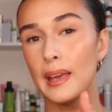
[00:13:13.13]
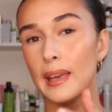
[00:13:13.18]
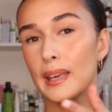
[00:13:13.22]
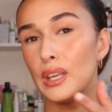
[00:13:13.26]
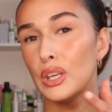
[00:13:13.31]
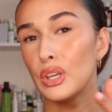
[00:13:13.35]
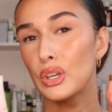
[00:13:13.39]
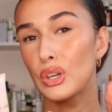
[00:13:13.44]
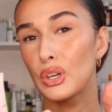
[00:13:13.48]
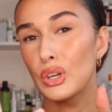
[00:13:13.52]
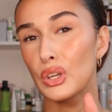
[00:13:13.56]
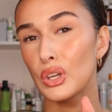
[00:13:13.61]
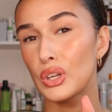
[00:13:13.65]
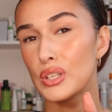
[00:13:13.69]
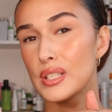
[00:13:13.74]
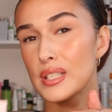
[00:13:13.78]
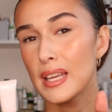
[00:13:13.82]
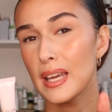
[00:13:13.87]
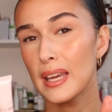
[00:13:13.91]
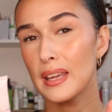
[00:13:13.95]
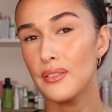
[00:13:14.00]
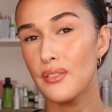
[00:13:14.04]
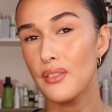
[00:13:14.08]
it could
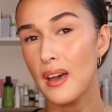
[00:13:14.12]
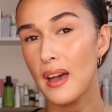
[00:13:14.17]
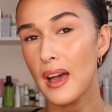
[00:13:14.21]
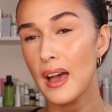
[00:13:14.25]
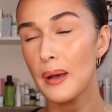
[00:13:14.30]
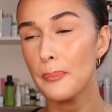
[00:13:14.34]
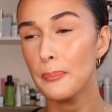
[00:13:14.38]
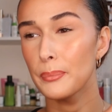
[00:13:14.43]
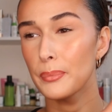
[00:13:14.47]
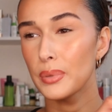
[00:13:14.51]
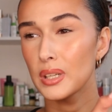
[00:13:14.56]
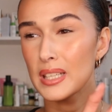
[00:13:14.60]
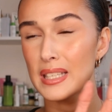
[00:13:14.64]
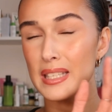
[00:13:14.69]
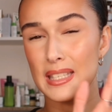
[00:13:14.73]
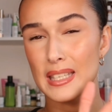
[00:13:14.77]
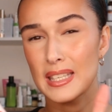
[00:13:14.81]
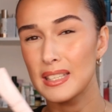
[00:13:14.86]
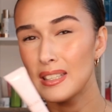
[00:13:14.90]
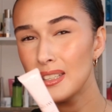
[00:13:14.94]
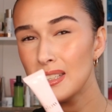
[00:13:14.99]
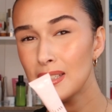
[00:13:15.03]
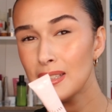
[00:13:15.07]
contain that, but it
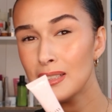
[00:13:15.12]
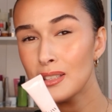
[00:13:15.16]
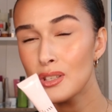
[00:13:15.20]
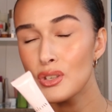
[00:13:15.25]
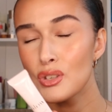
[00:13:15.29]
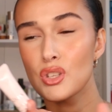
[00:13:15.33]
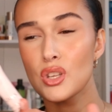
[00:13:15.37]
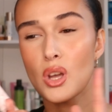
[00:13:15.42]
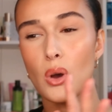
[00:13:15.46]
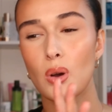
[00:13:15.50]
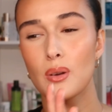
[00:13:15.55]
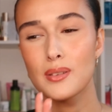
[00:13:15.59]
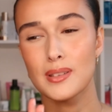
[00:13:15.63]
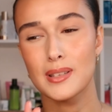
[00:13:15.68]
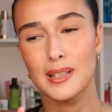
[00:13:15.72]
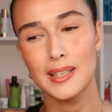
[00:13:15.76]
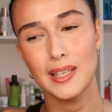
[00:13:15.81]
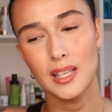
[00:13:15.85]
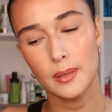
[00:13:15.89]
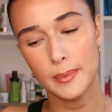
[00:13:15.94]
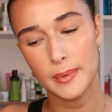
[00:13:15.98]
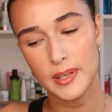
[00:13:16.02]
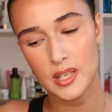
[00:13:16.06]
didn't. So I was a
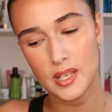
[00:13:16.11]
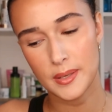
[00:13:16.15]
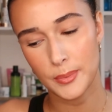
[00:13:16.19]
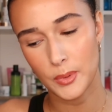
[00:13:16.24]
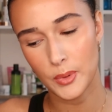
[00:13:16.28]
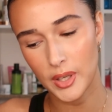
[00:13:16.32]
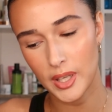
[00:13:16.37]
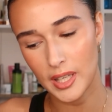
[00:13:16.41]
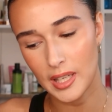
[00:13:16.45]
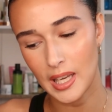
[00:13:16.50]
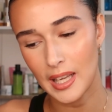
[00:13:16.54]
little bit disappointed.